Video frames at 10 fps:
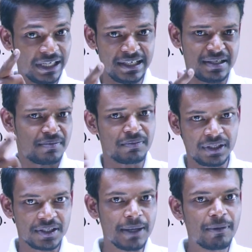that is
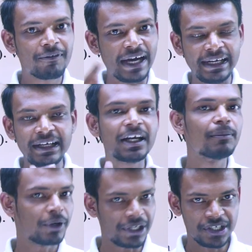the sum of kinetic
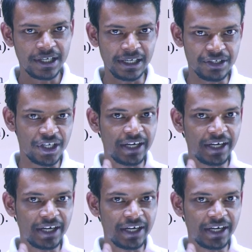and potential energy.